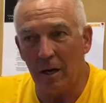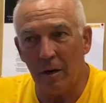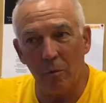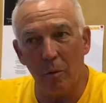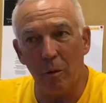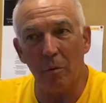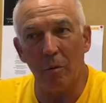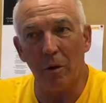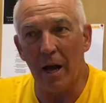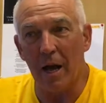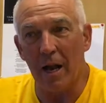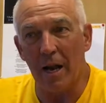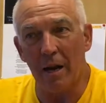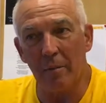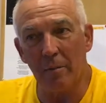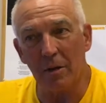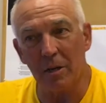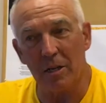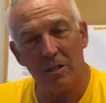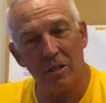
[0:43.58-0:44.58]
We were not
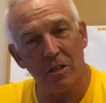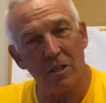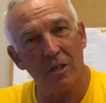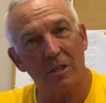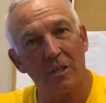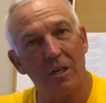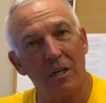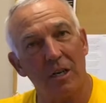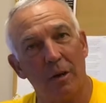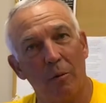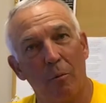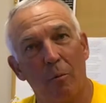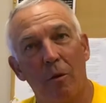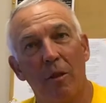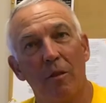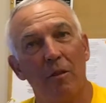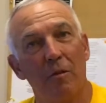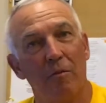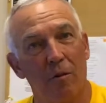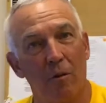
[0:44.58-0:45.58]
able to consistently
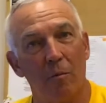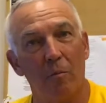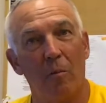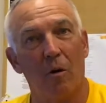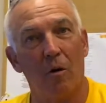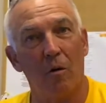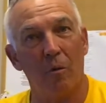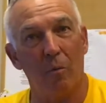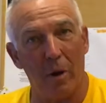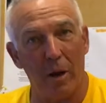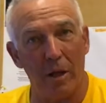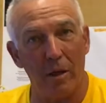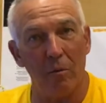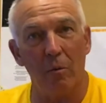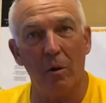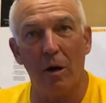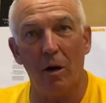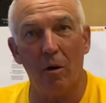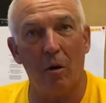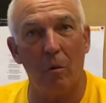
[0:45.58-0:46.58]
run the football the way that
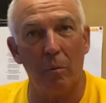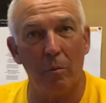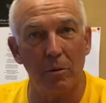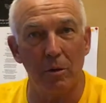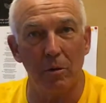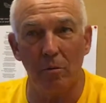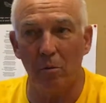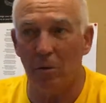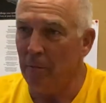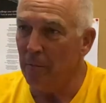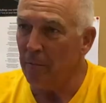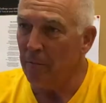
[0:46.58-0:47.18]
we had hoped to.